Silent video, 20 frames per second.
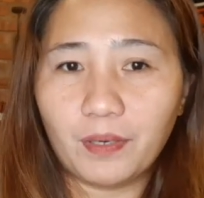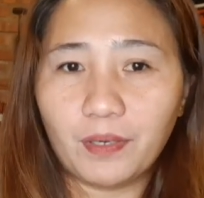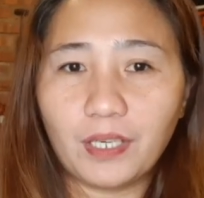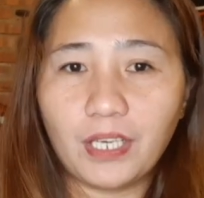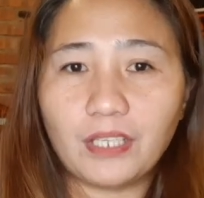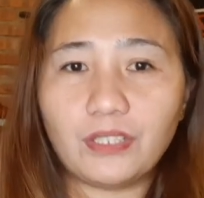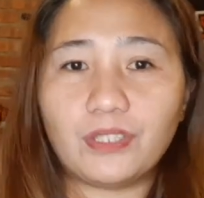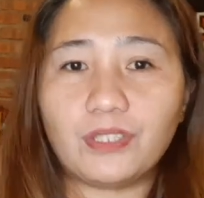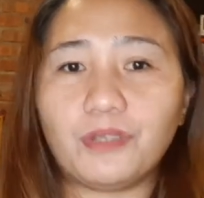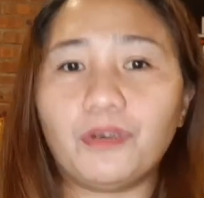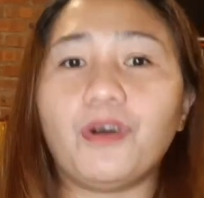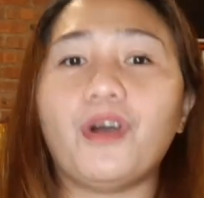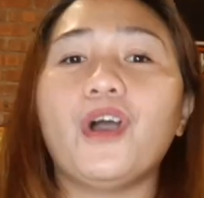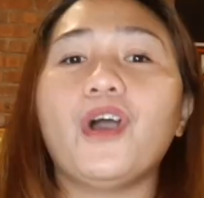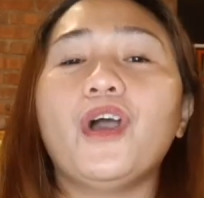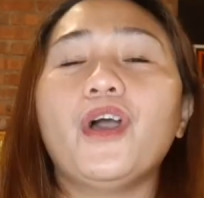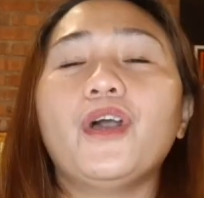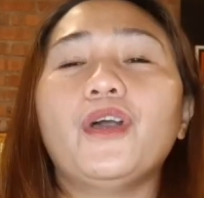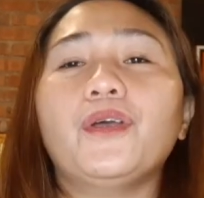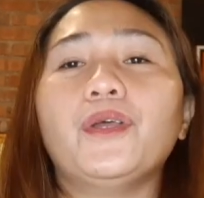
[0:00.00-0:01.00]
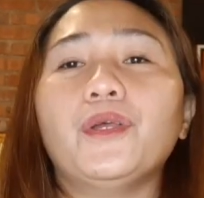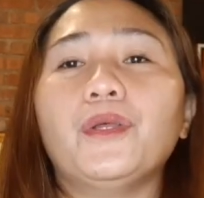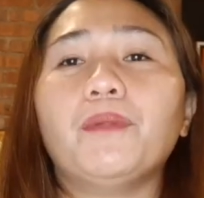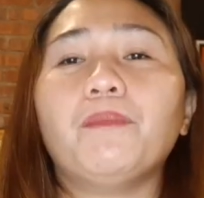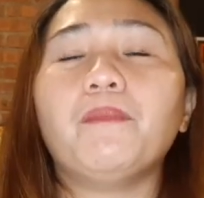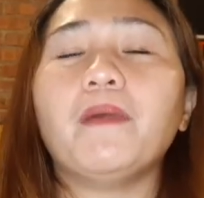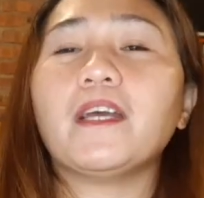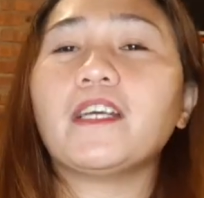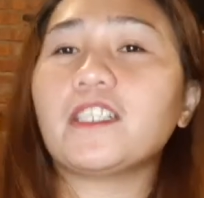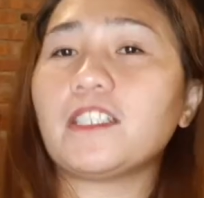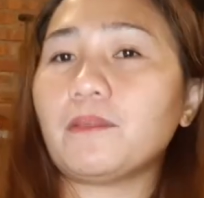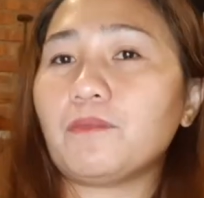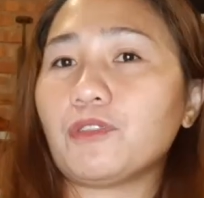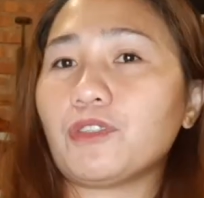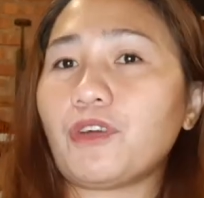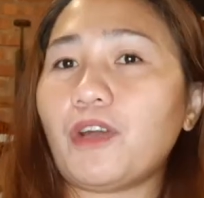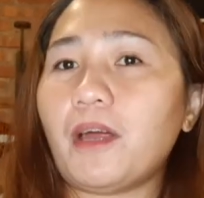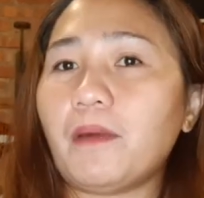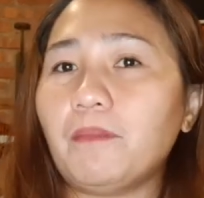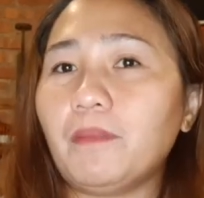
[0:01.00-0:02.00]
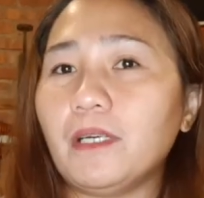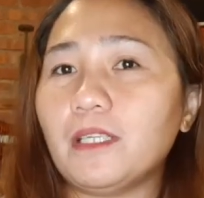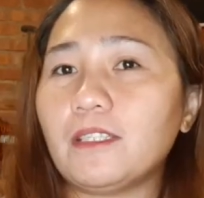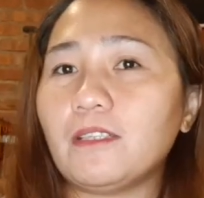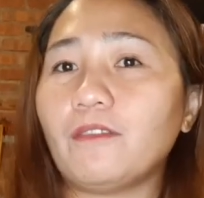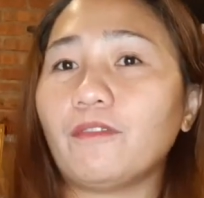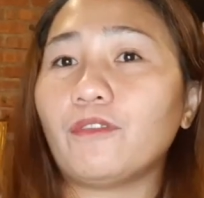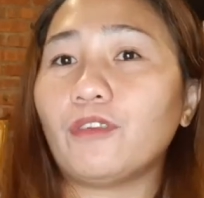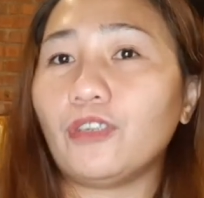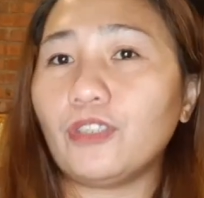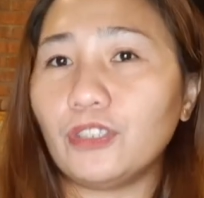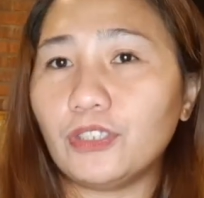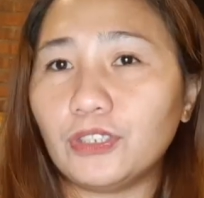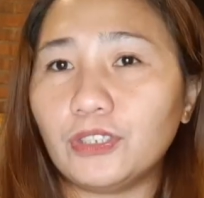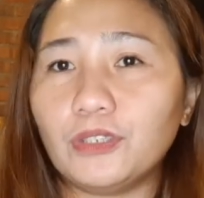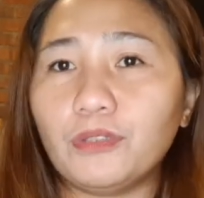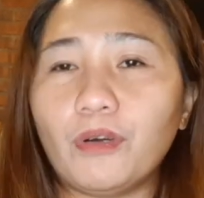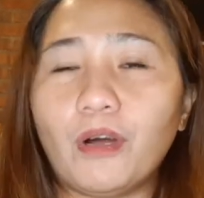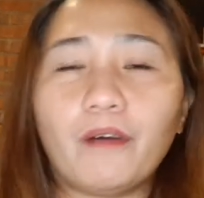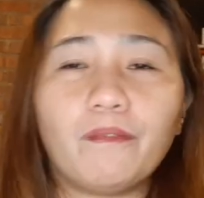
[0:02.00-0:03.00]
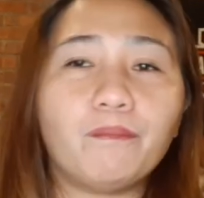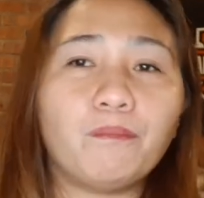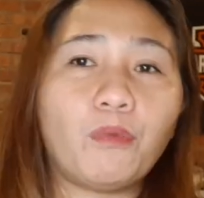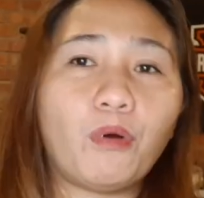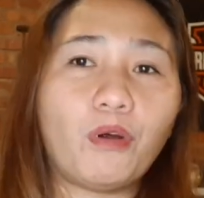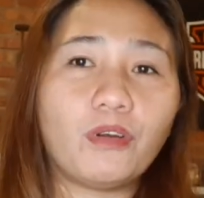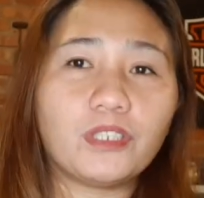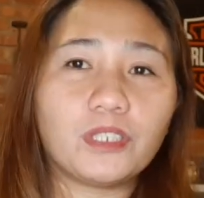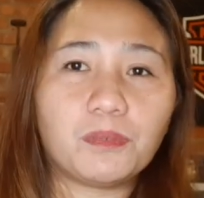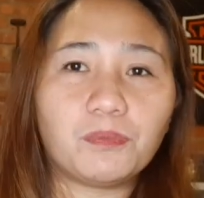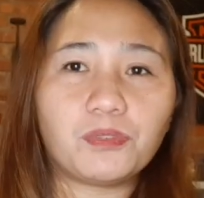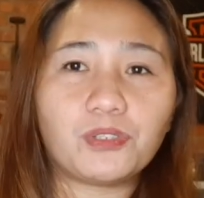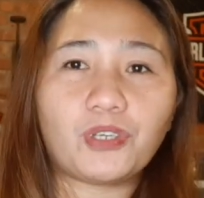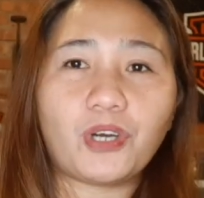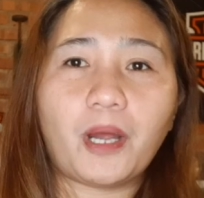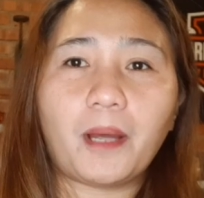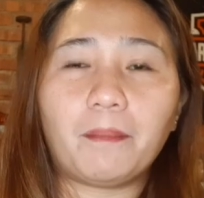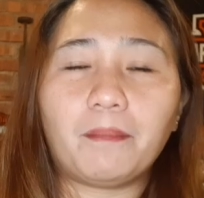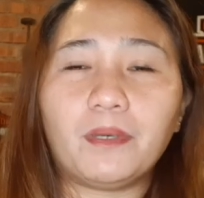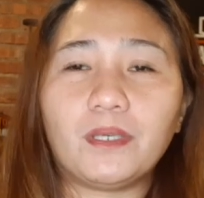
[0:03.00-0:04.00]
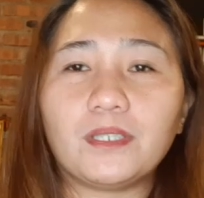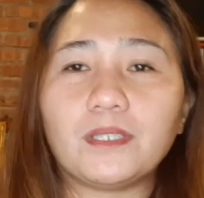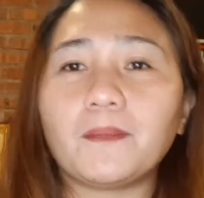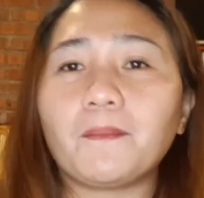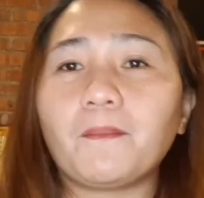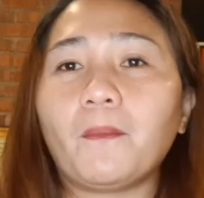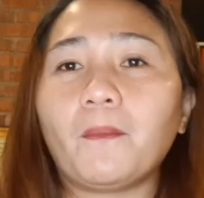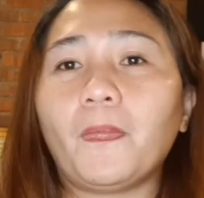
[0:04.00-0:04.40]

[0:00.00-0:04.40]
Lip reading: Okay, so you make subscribers. Of course, you have more subscribers.